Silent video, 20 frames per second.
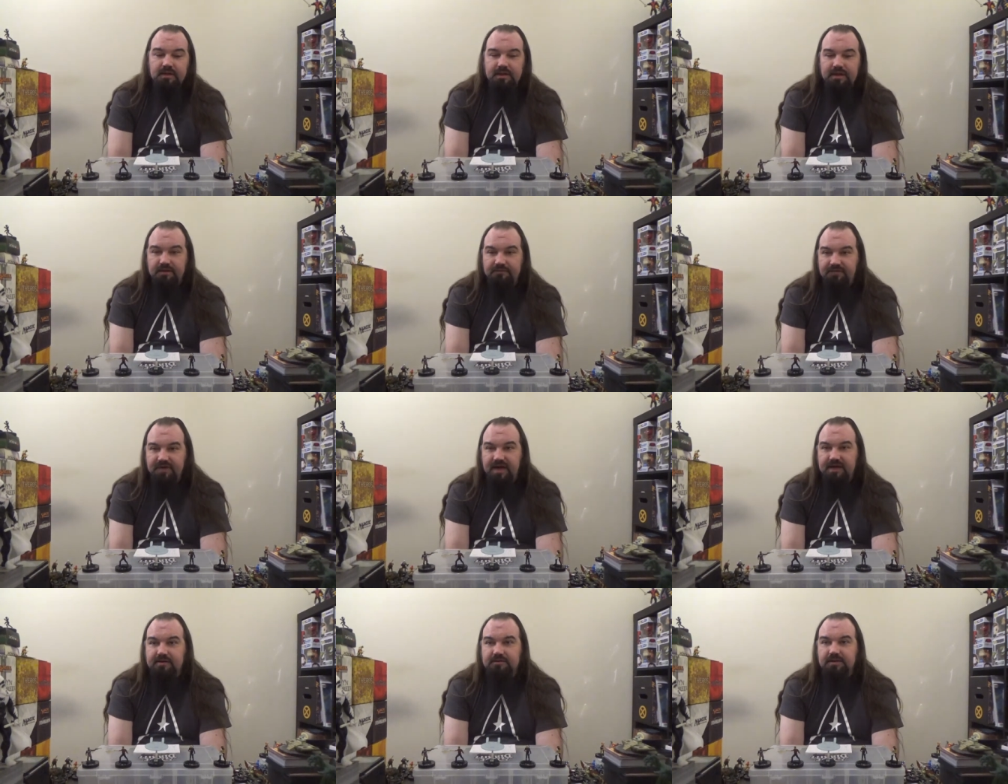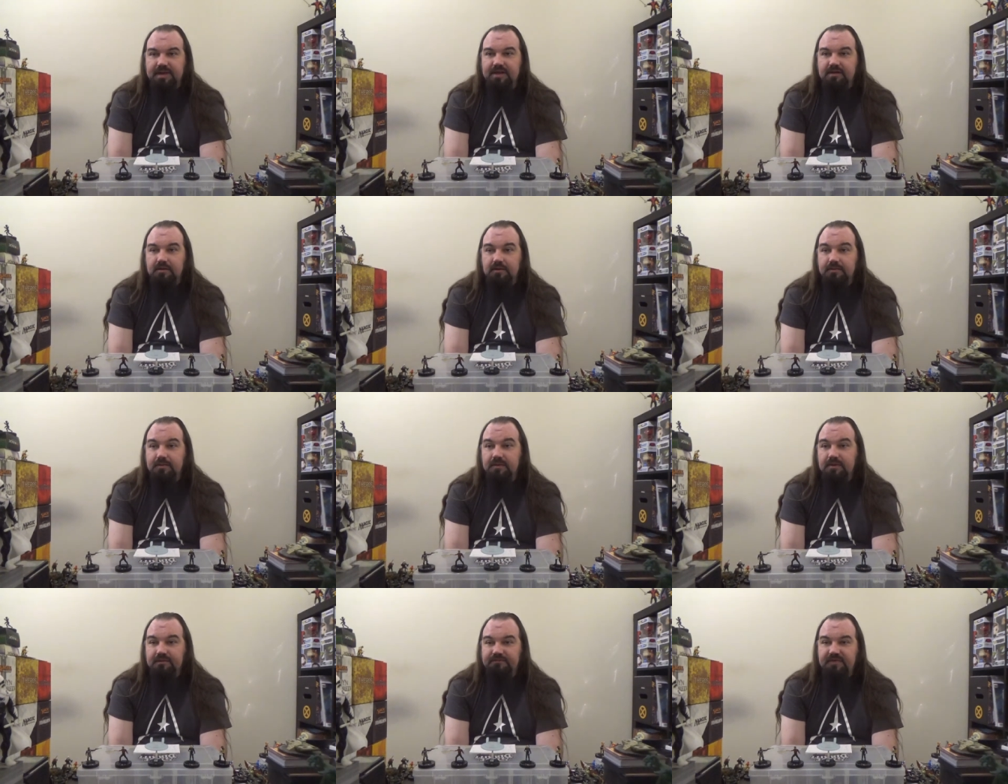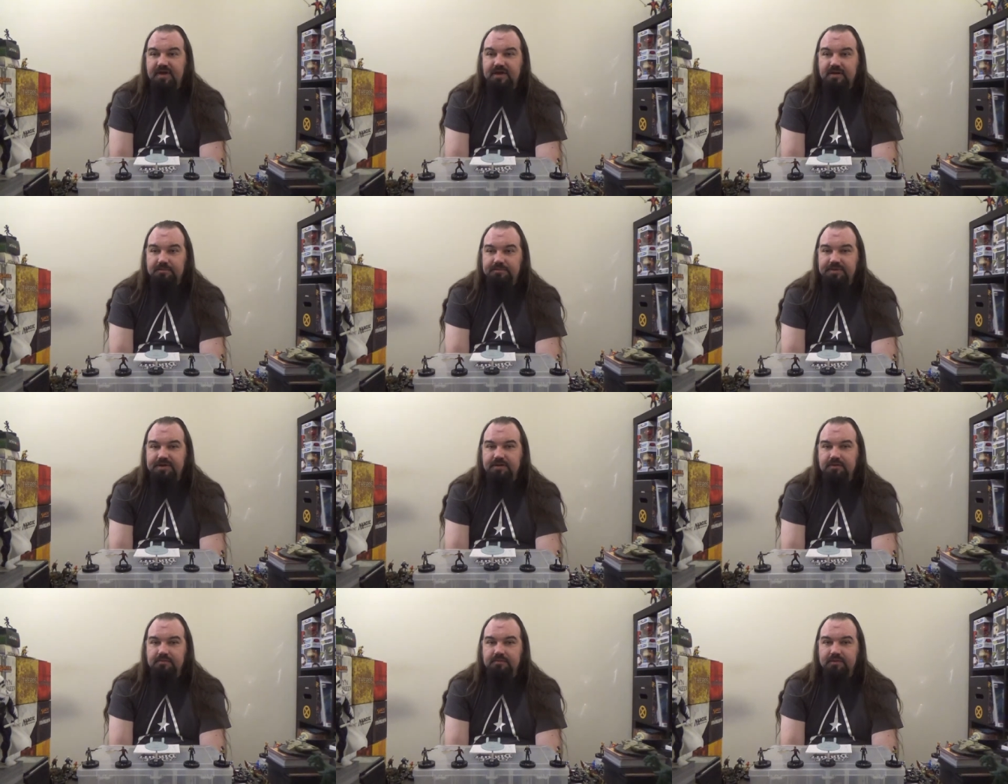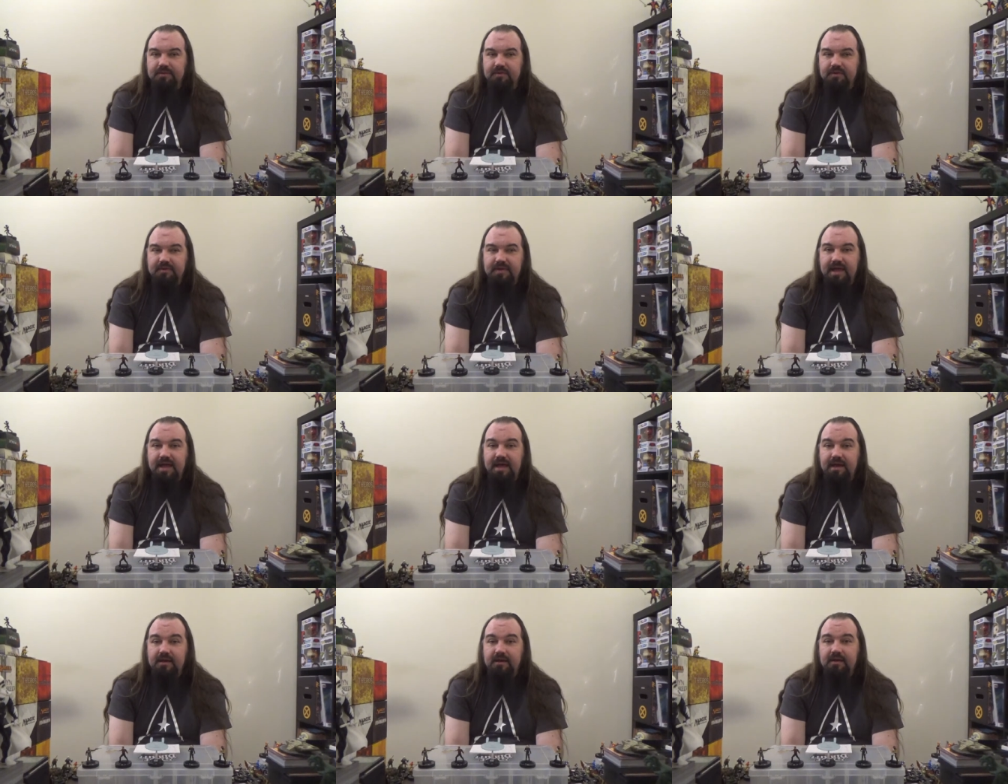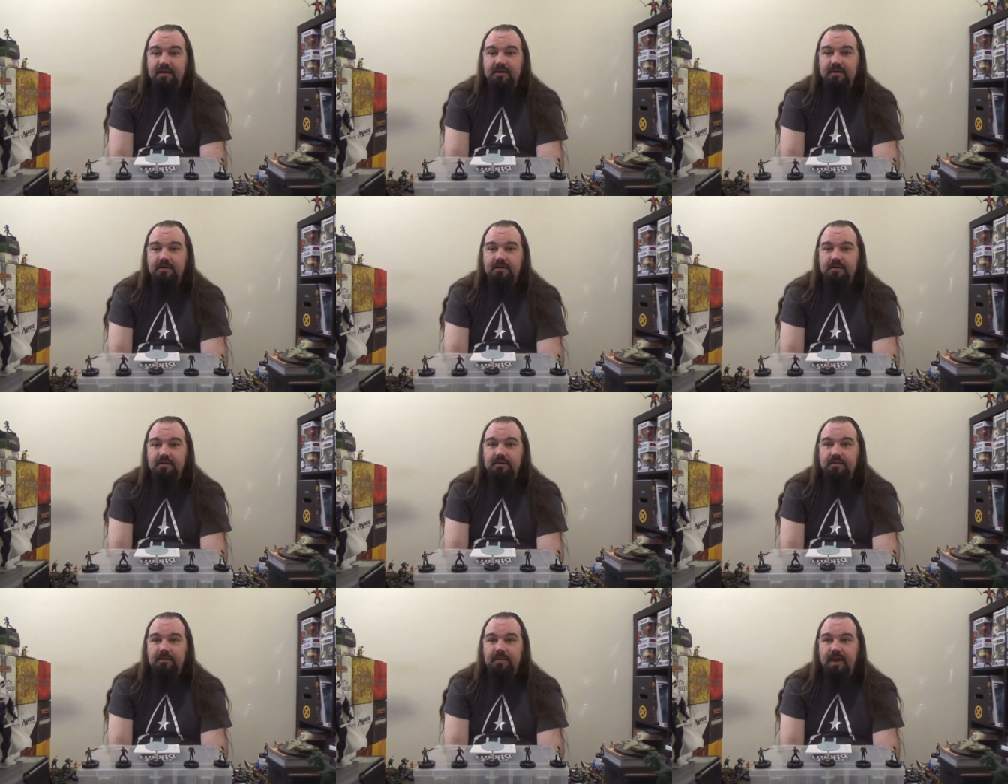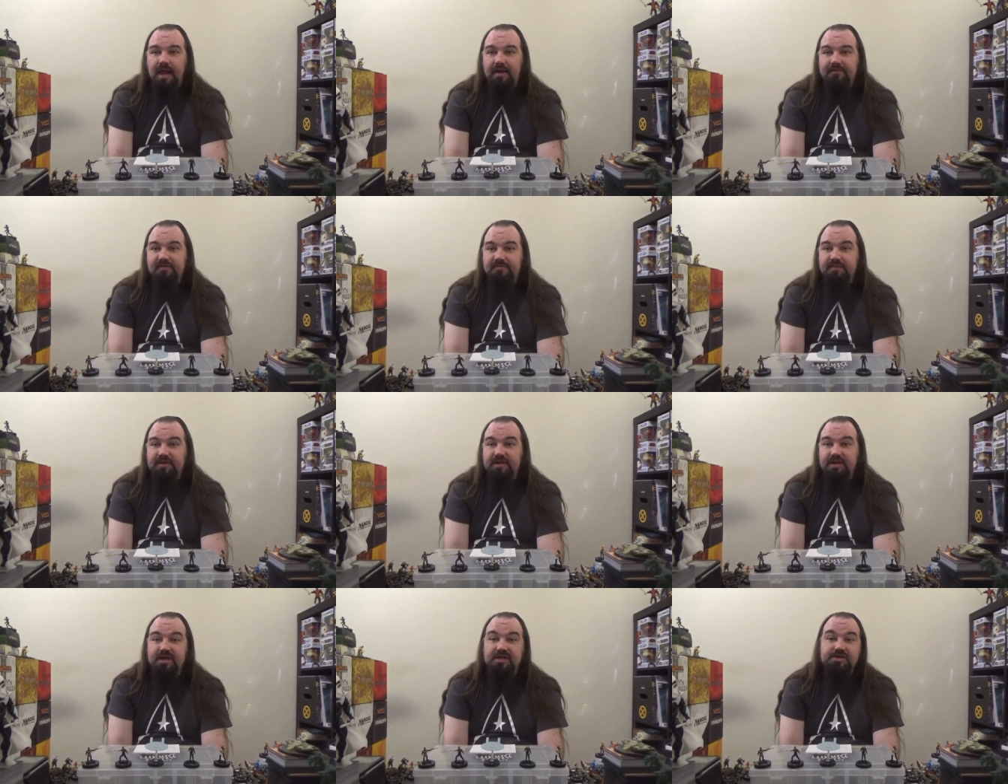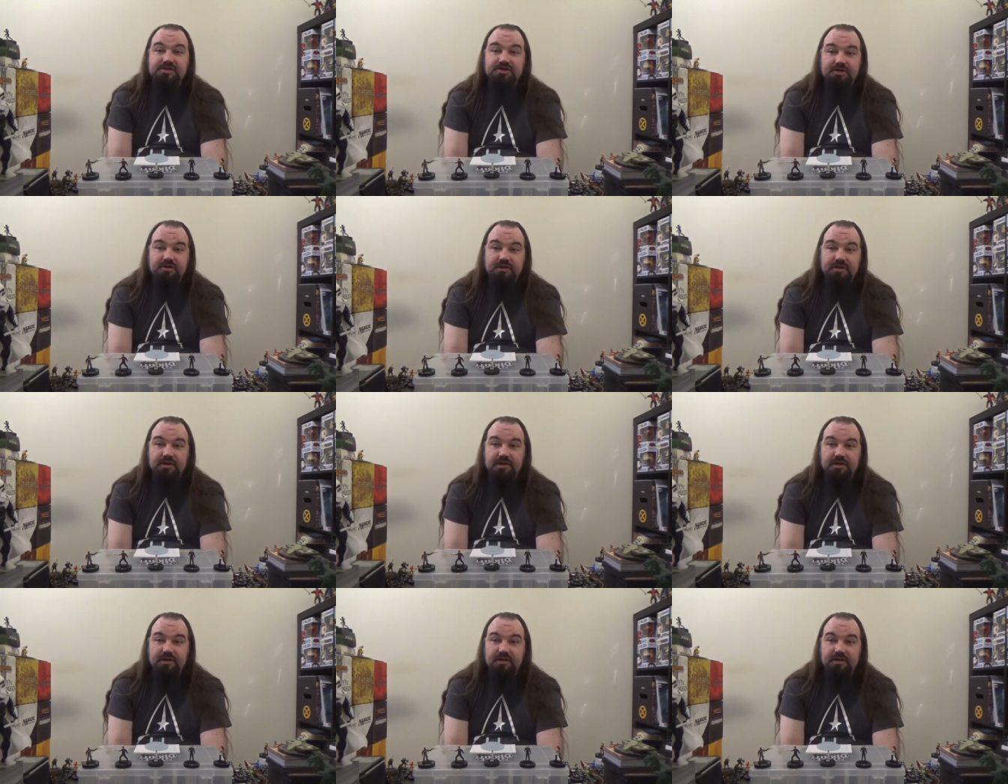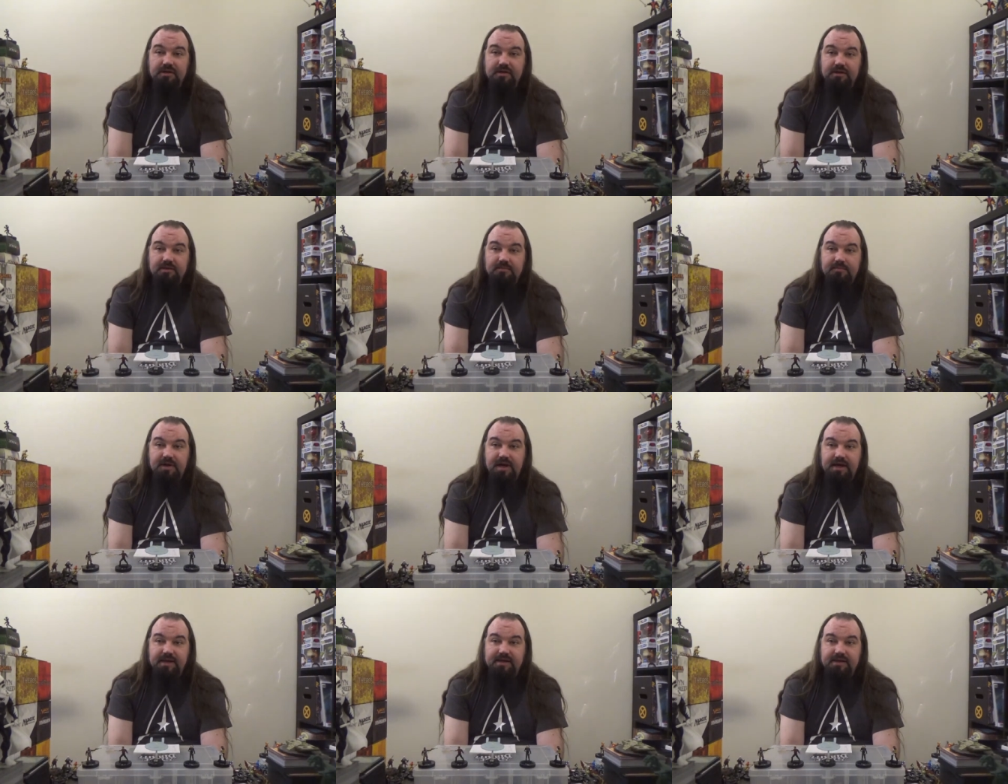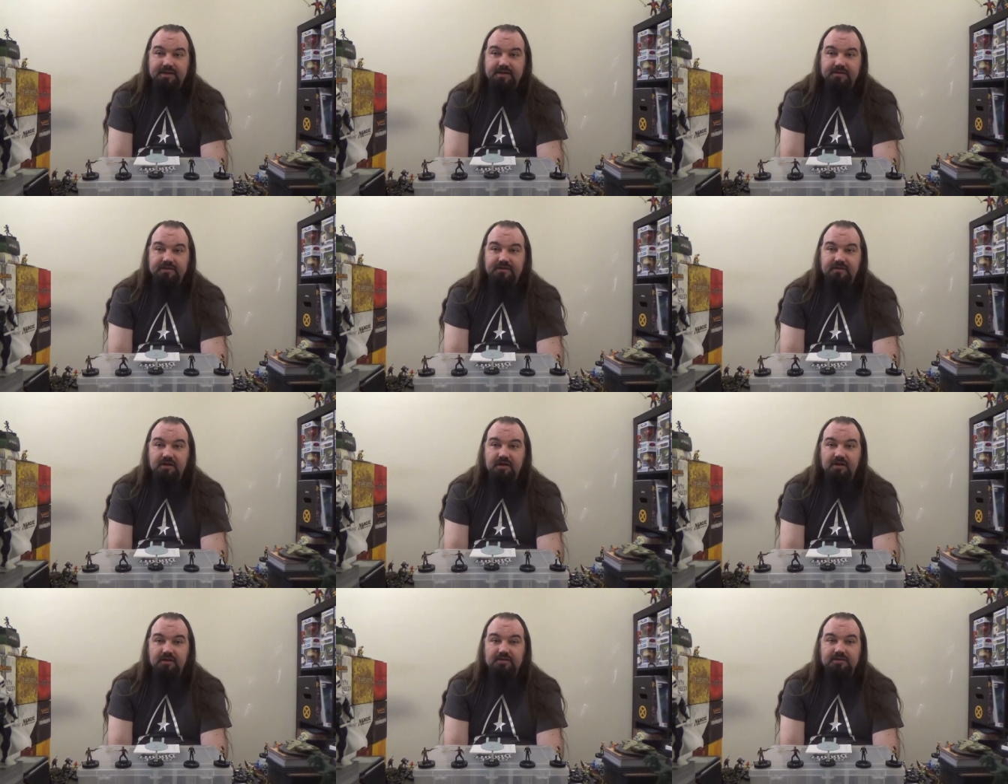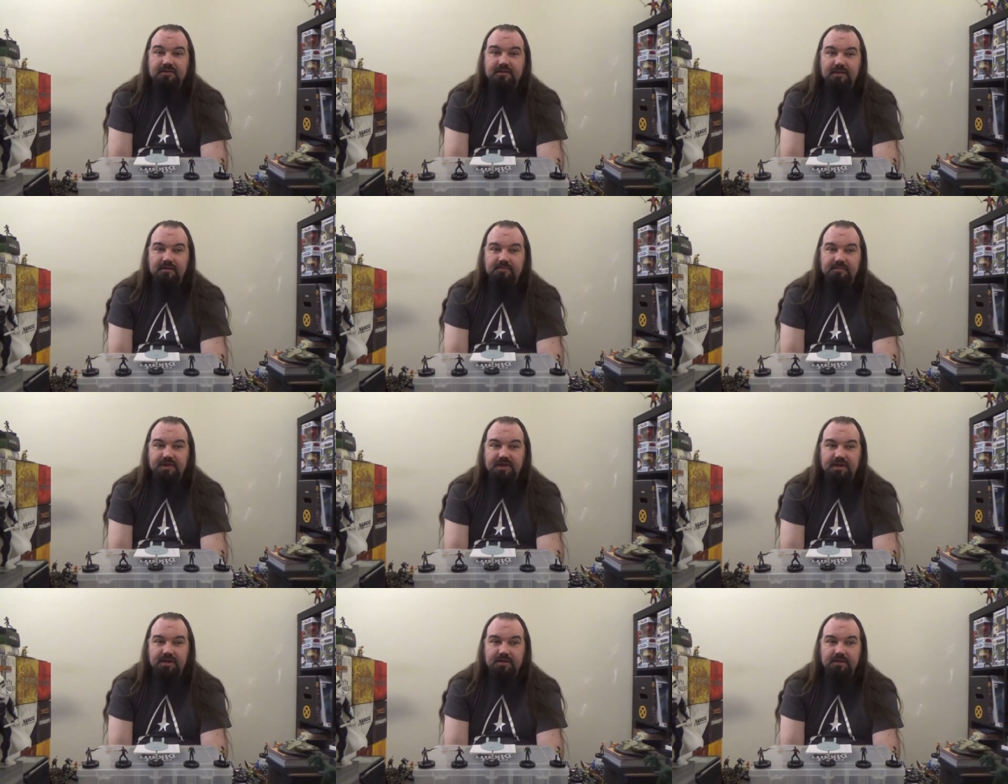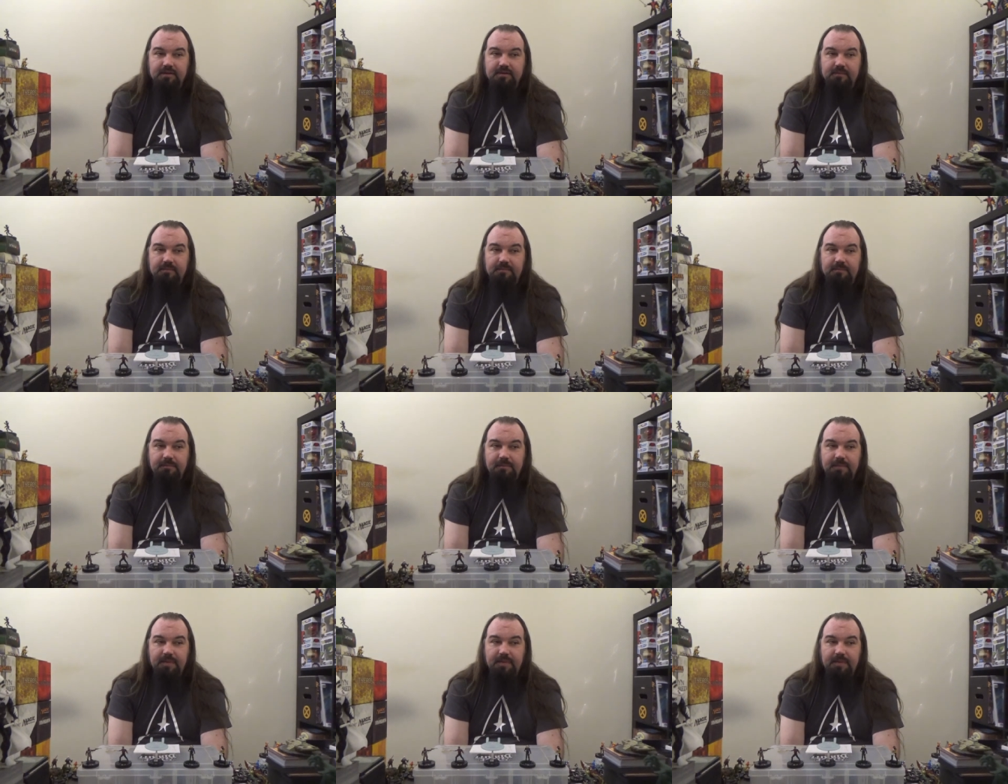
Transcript: Evec later, Evec appeared within that, having been injured in a, in a Maquis assault and being